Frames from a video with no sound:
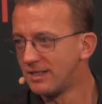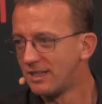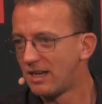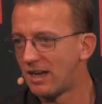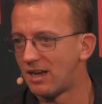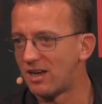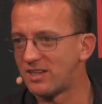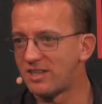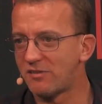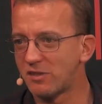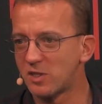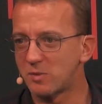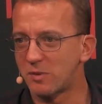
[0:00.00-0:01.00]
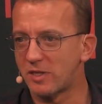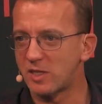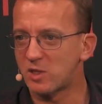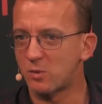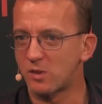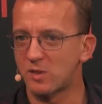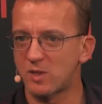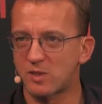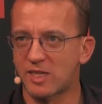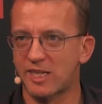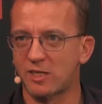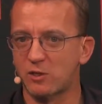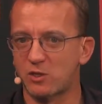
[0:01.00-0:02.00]
The event space was
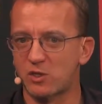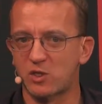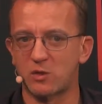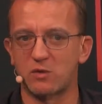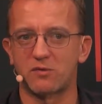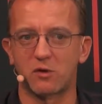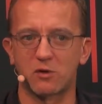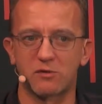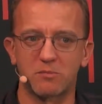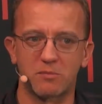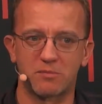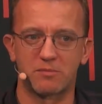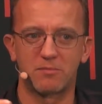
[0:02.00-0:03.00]
catered to for the